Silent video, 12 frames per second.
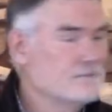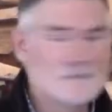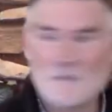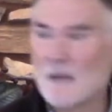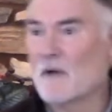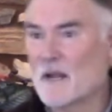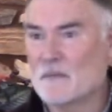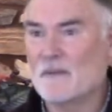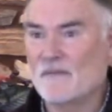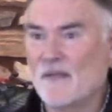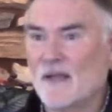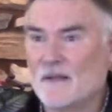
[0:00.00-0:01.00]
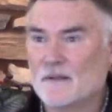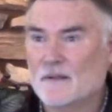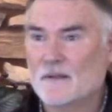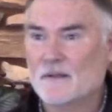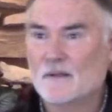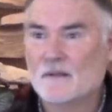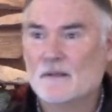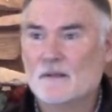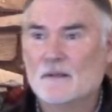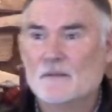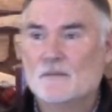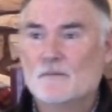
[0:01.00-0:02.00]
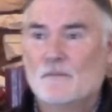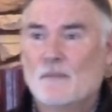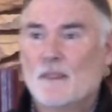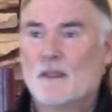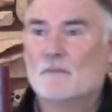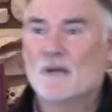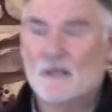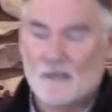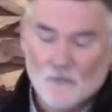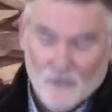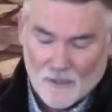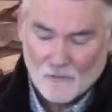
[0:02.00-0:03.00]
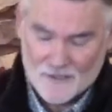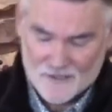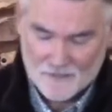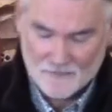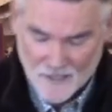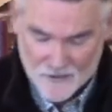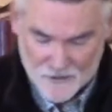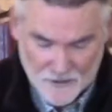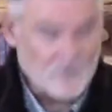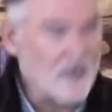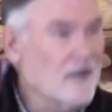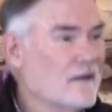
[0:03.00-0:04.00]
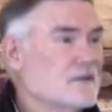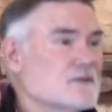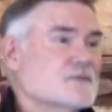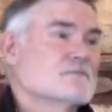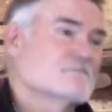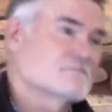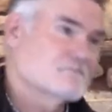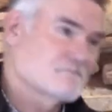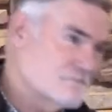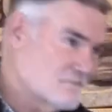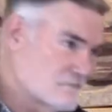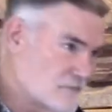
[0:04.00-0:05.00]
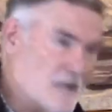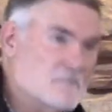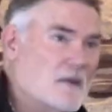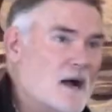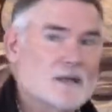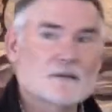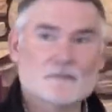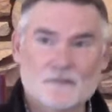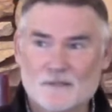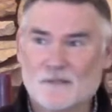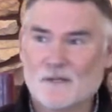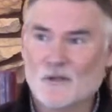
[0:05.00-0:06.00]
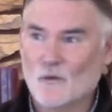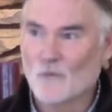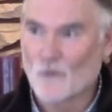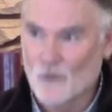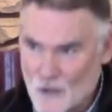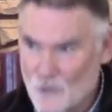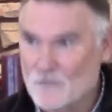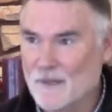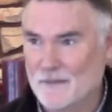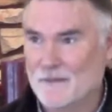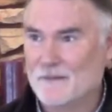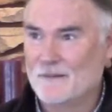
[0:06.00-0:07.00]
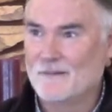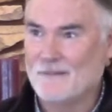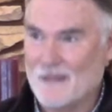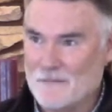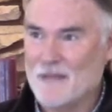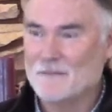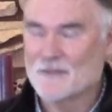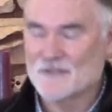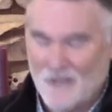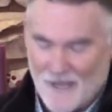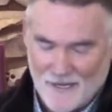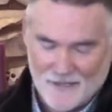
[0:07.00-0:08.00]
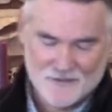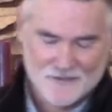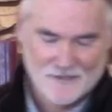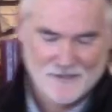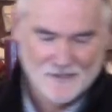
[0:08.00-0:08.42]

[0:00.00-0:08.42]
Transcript: Am I right about that? But it really wasn't, because your parent, like mine, were human. They made mistakes.